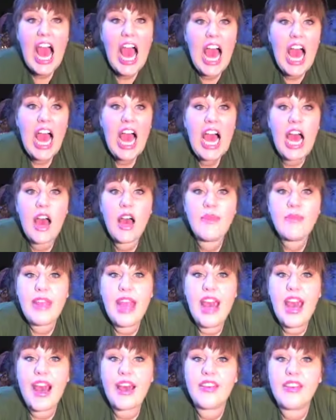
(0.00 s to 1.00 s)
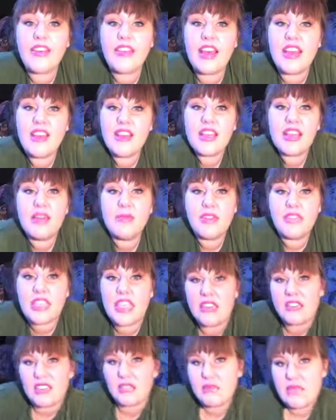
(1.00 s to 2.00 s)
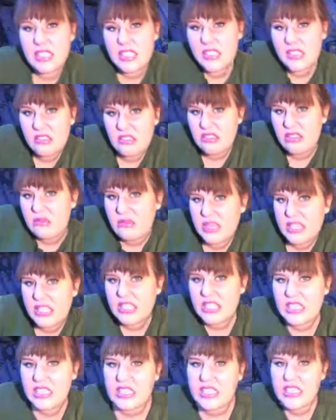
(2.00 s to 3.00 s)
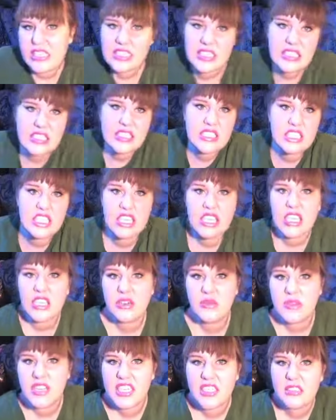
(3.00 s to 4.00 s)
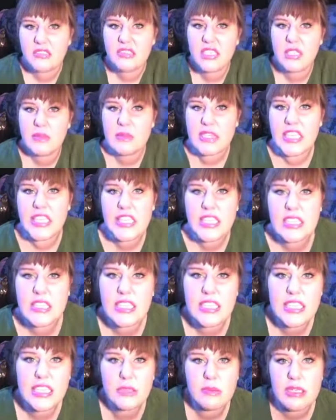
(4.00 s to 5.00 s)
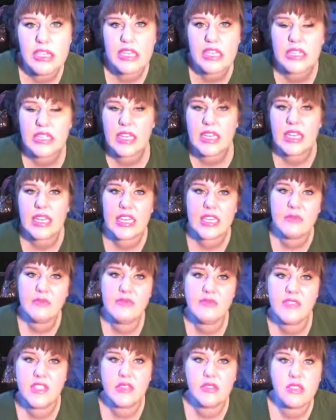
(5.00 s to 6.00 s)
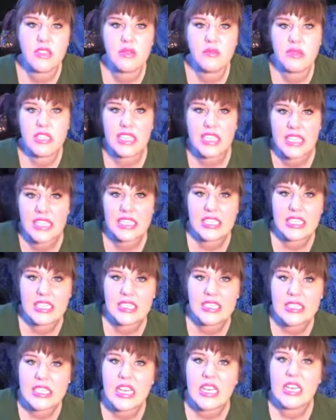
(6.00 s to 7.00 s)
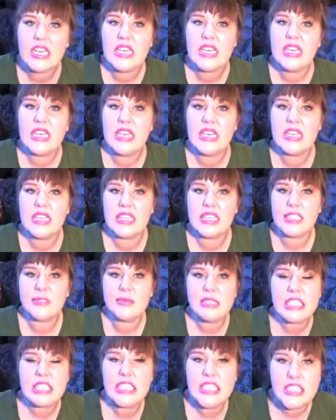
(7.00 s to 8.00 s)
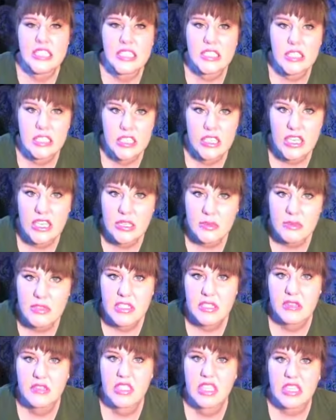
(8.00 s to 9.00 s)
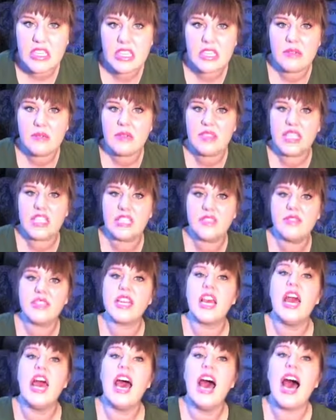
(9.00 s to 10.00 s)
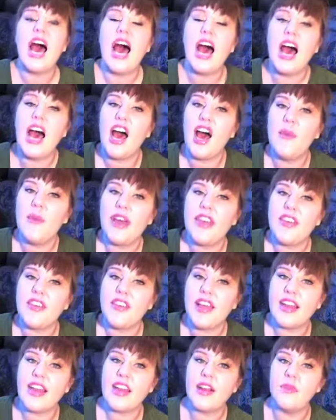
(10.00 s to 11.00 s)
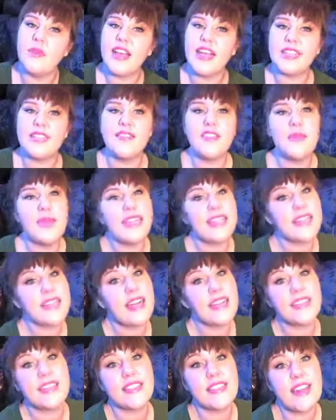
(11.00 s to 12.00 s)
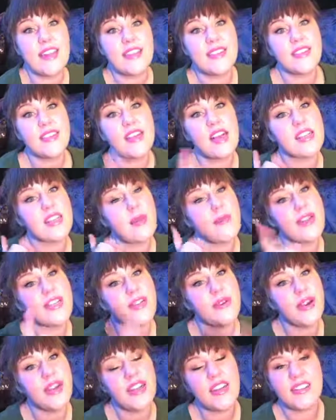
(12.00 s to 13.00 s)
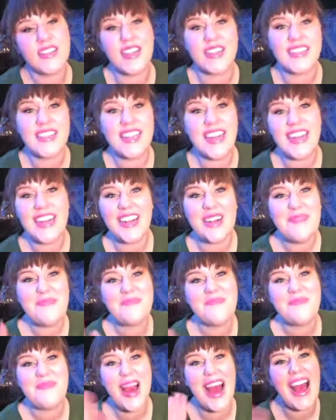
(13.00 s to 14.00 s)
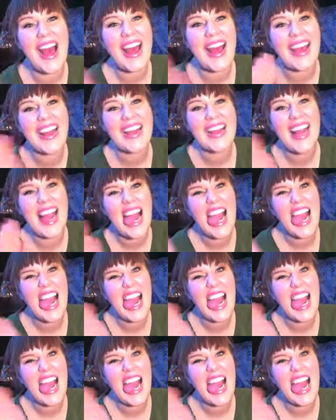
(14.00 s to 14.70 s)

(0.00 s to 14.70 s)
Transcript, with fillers: Um, yeah, other than that, you can look down to my social media links and check out my social media links because I like social media-ness and especially Instagram, so check that one out. Um, other than that, I hope you guys have an amazing, day. This is Awesome as You Are, and I'll talk to you later. Bye!